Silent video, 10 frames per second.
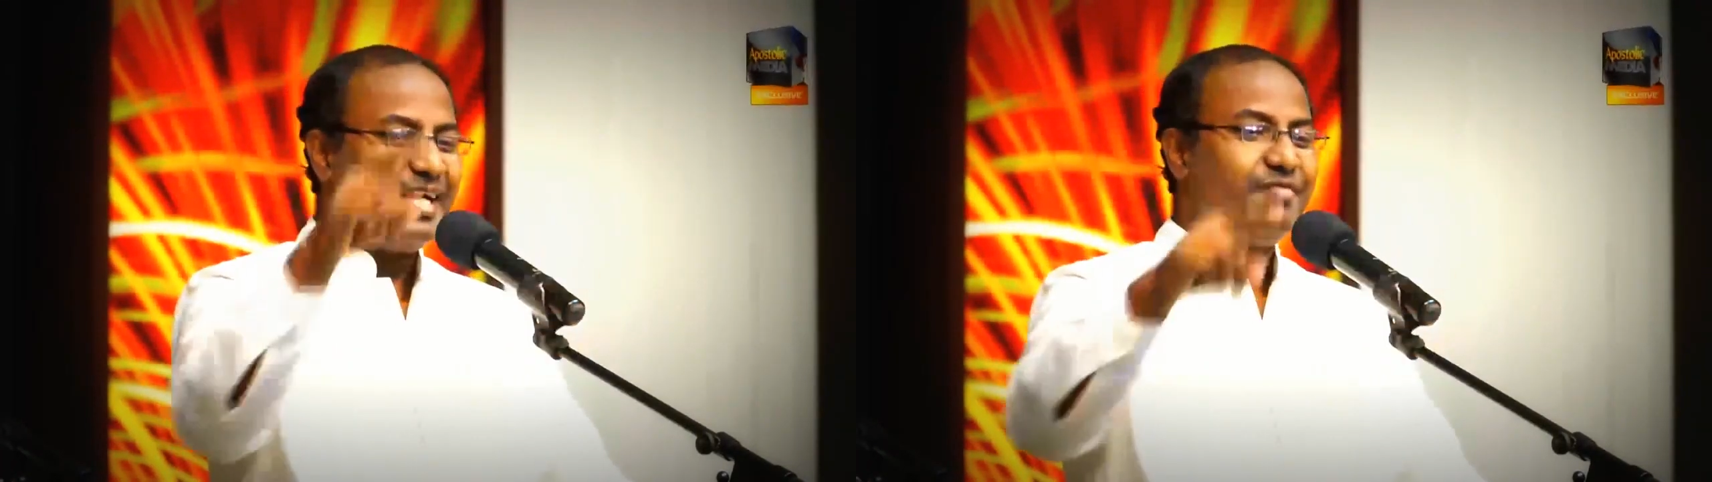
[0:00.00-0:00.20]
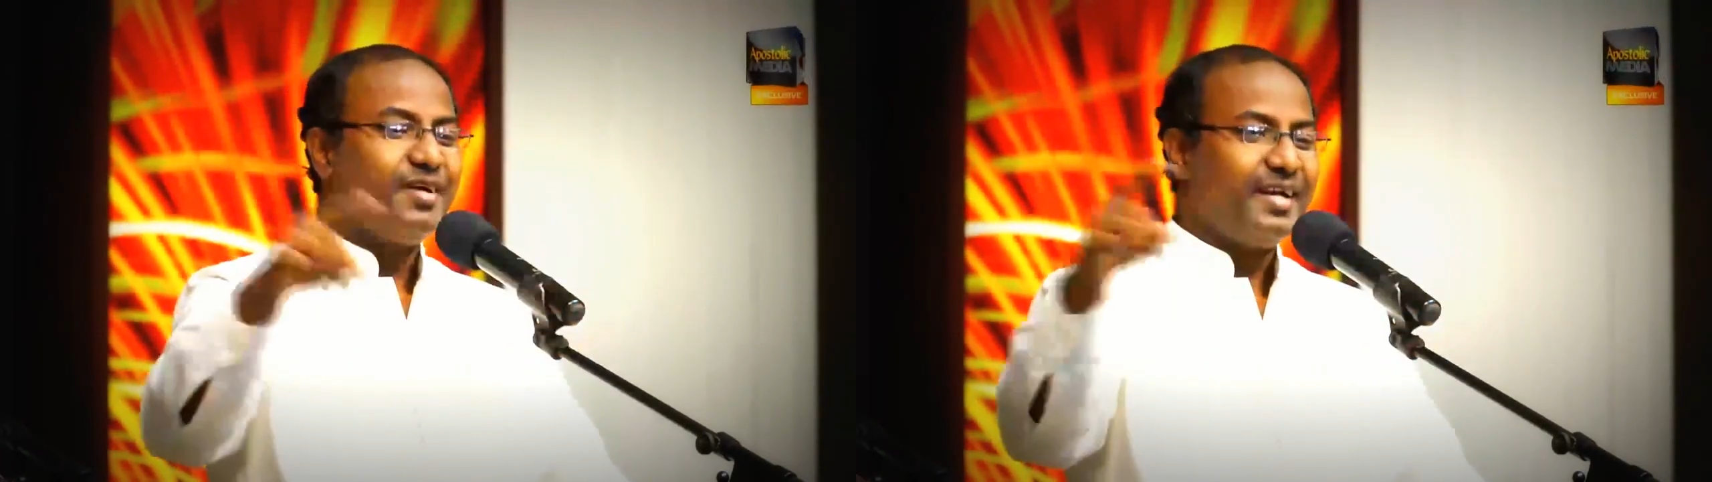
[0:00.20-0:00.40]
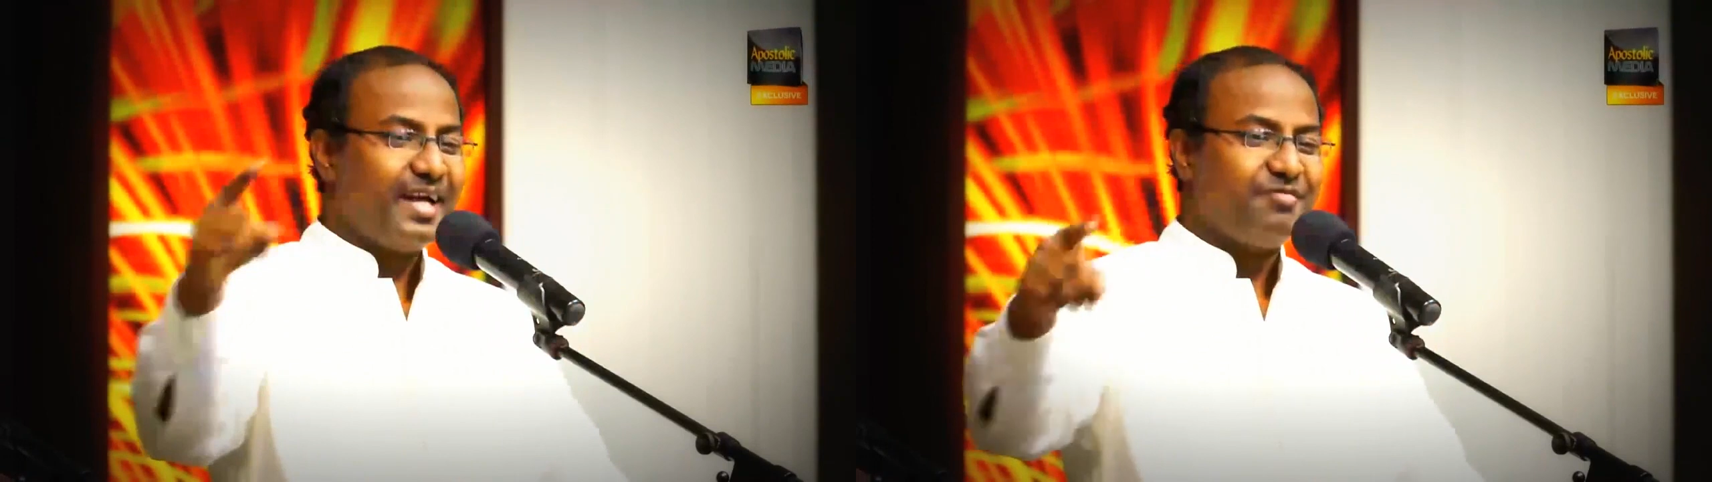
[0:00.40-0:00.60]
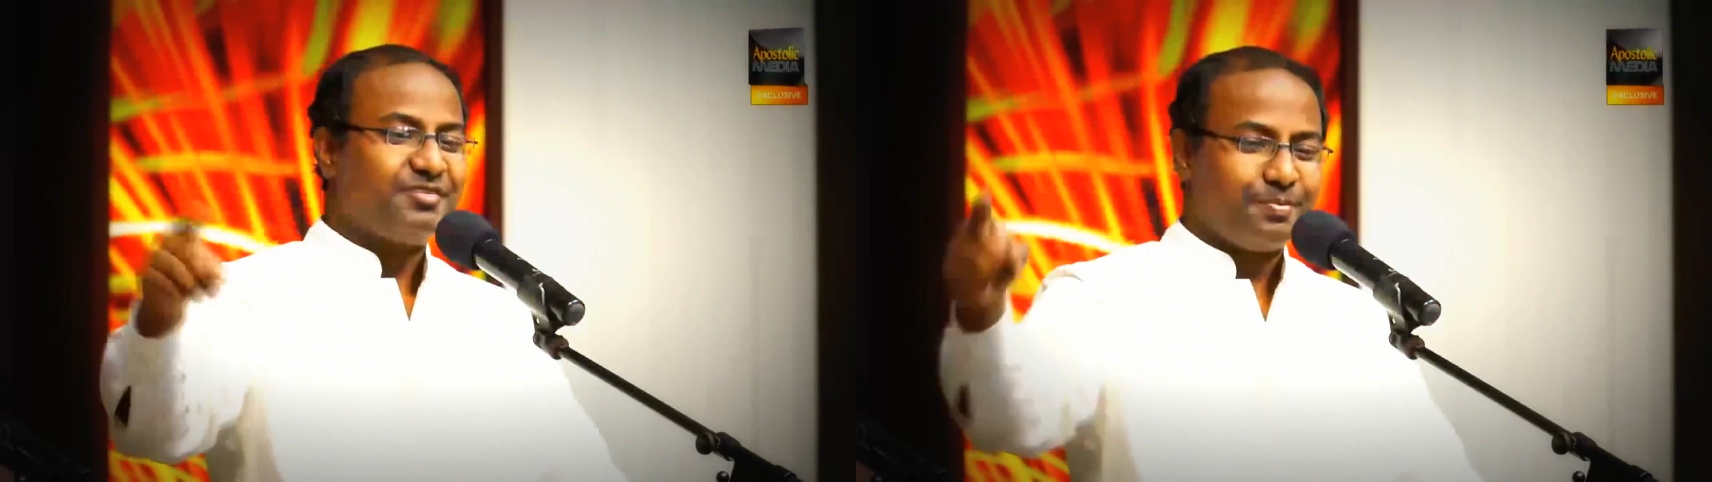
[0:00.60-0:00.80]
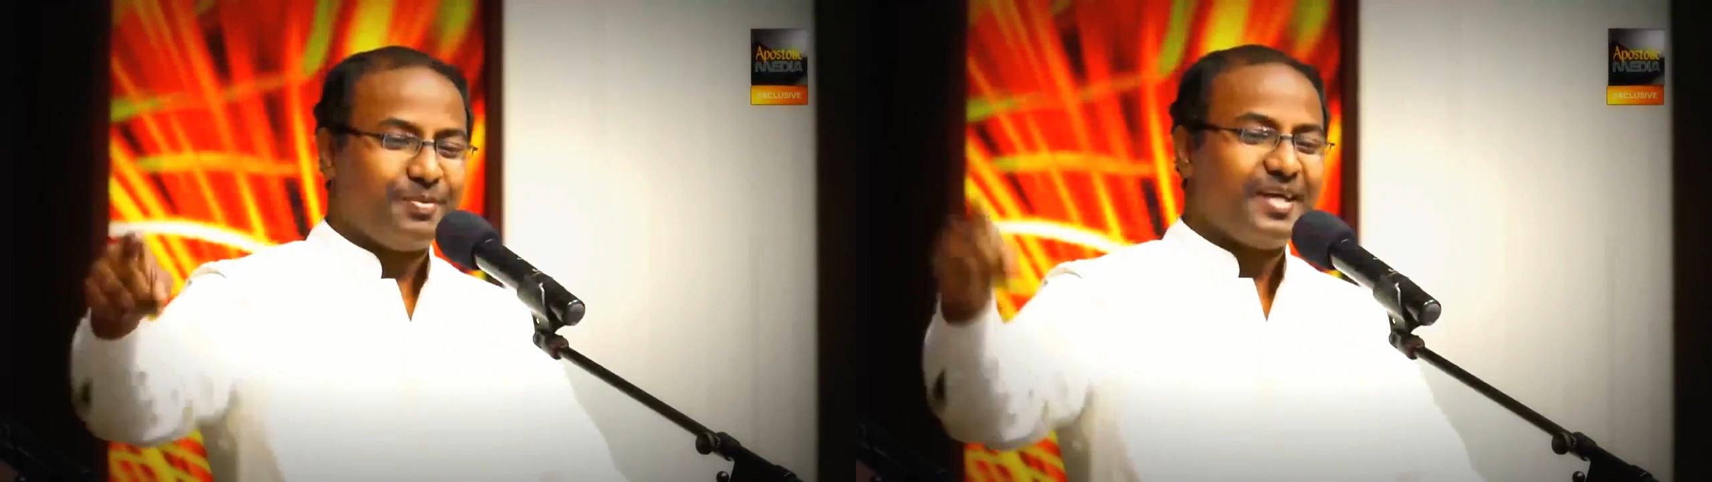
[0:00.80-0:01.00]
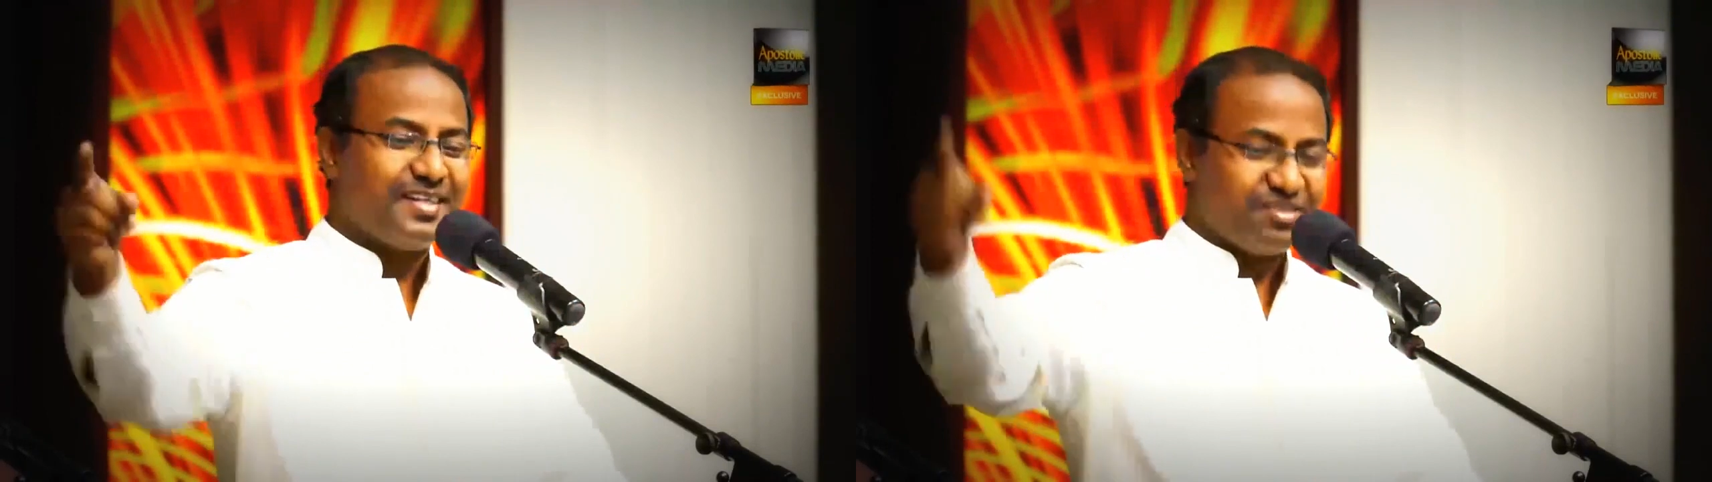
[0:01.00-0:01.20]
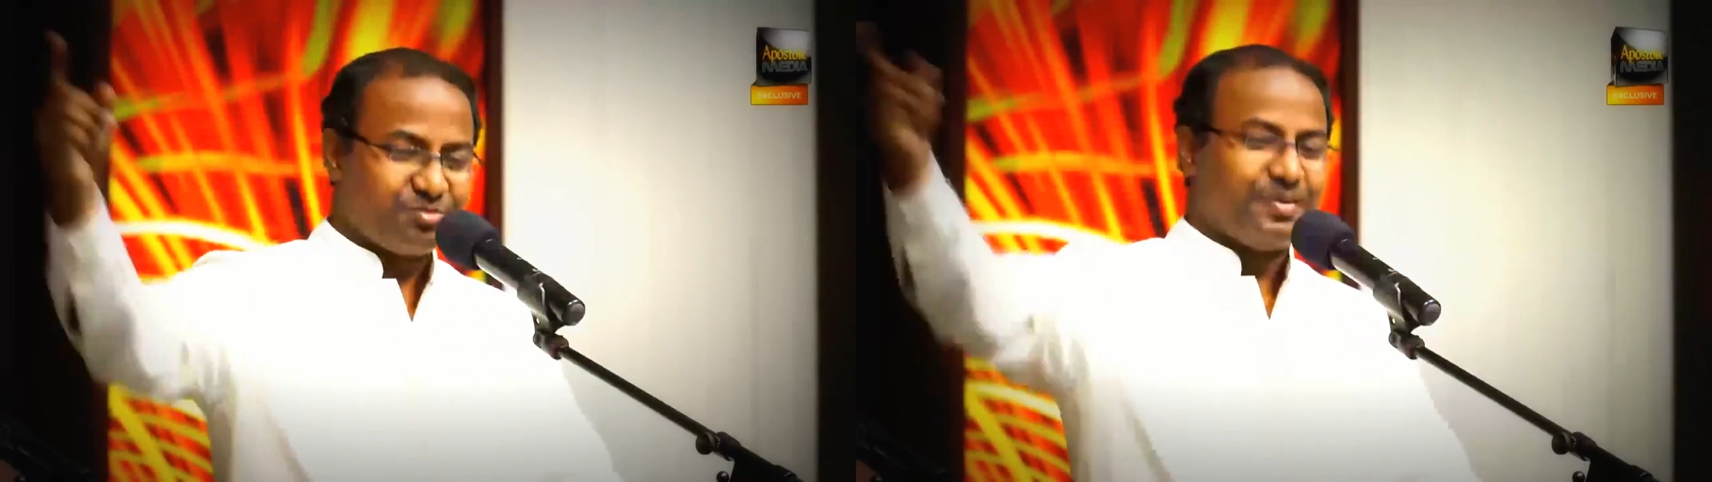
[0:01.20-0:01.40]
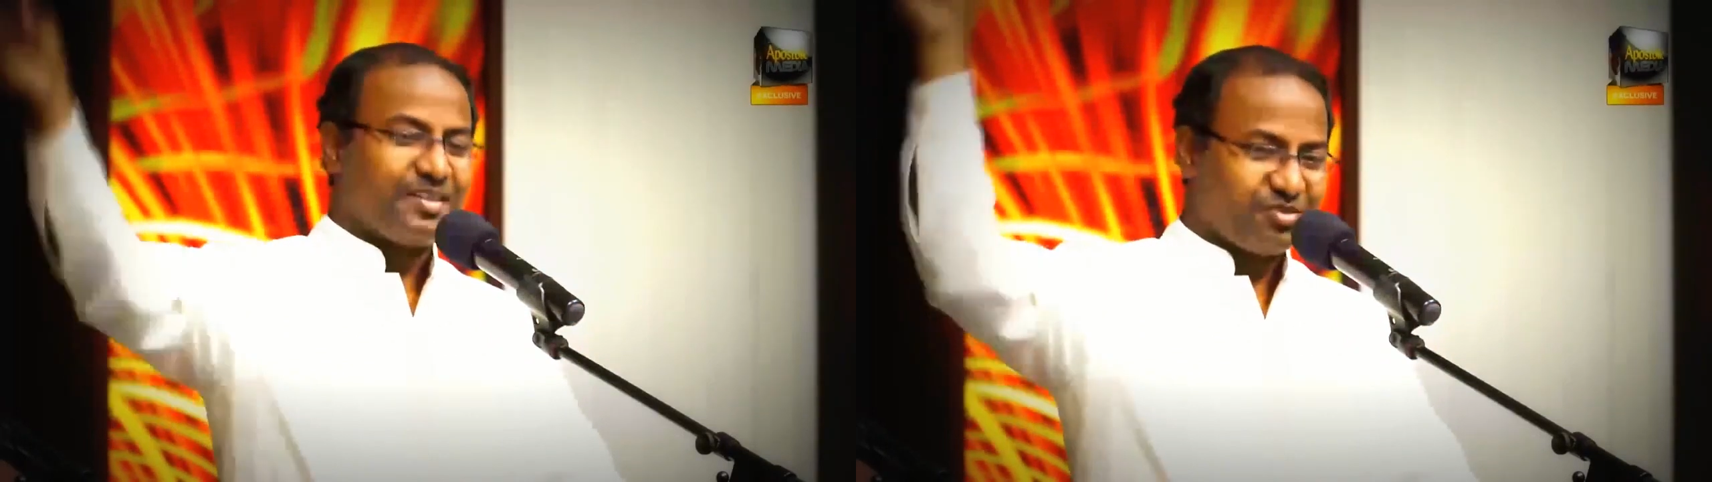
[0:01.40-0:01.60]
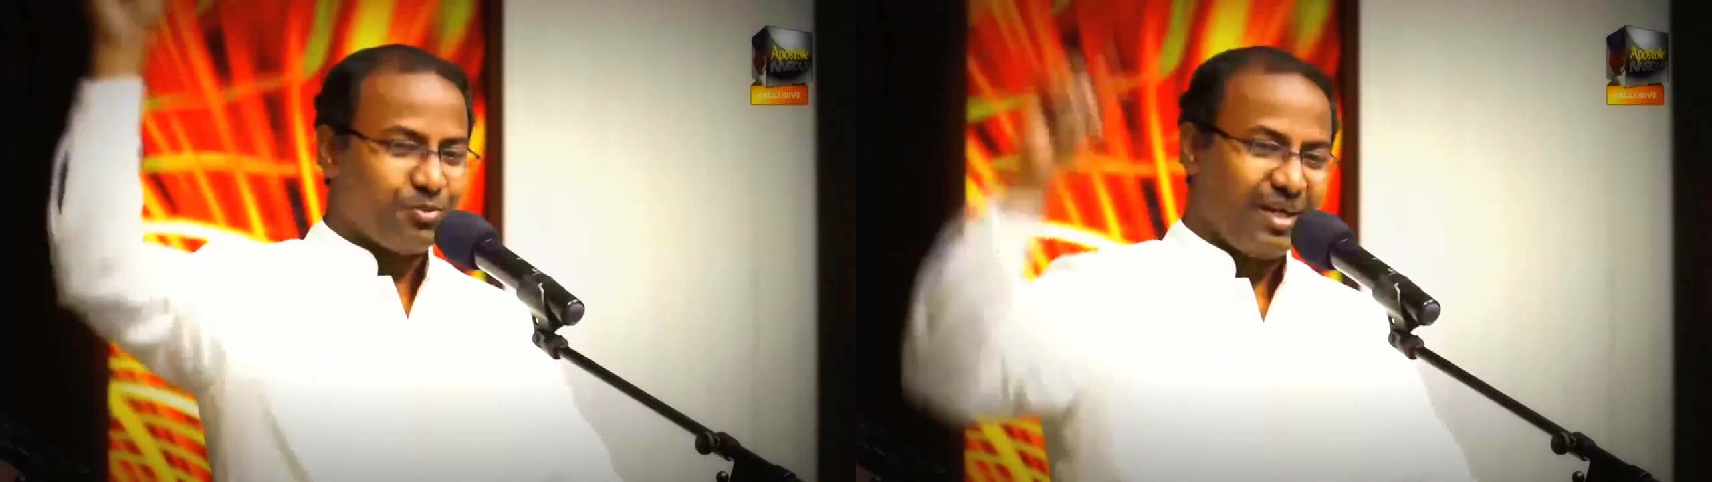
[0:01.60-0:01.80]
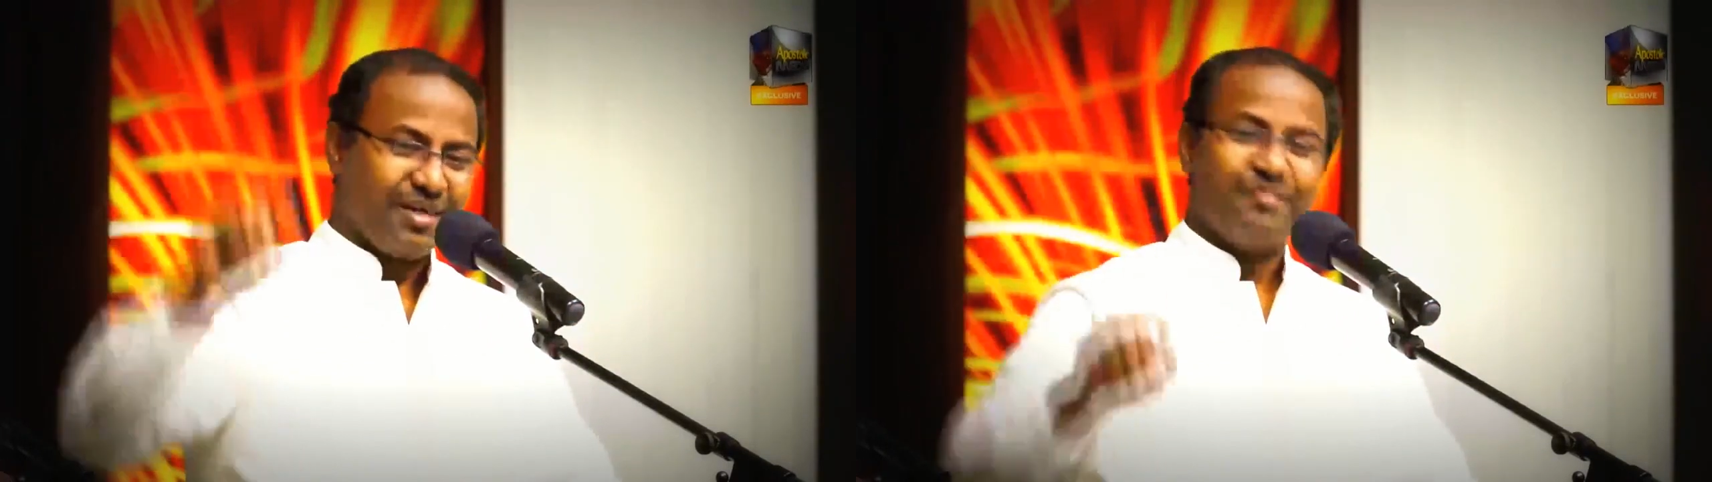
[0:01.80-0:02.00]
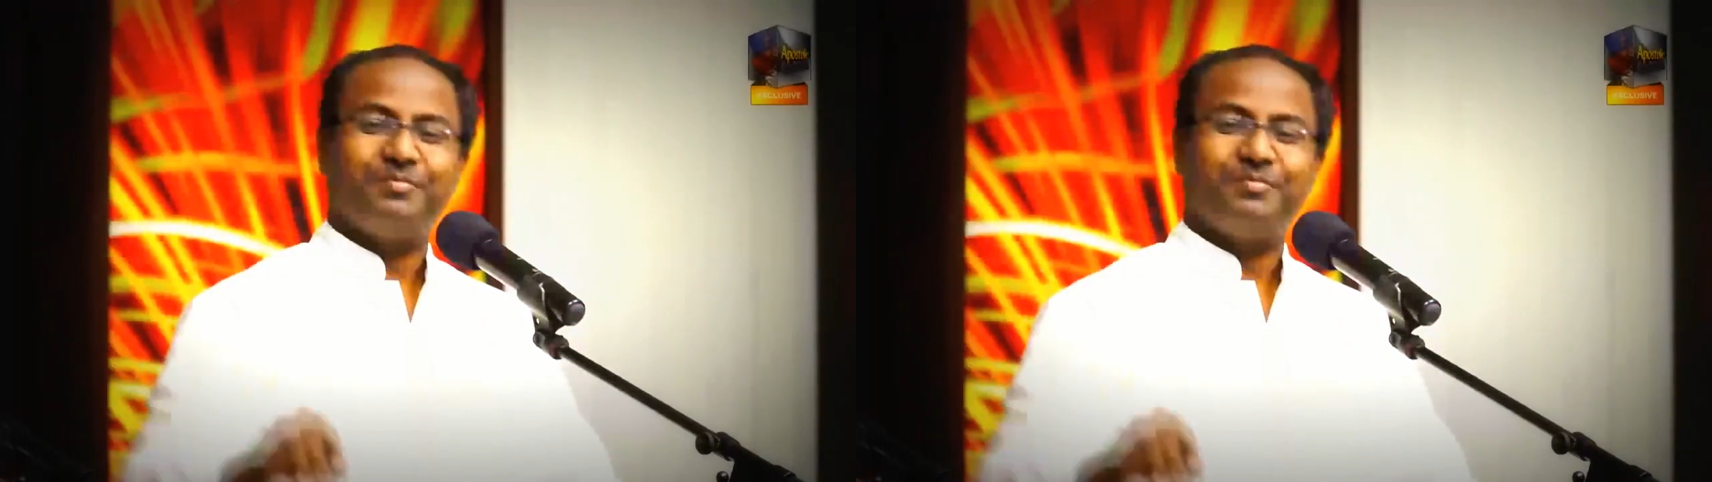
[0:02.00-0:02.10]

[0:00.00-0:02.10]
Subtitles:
even after parents pass away.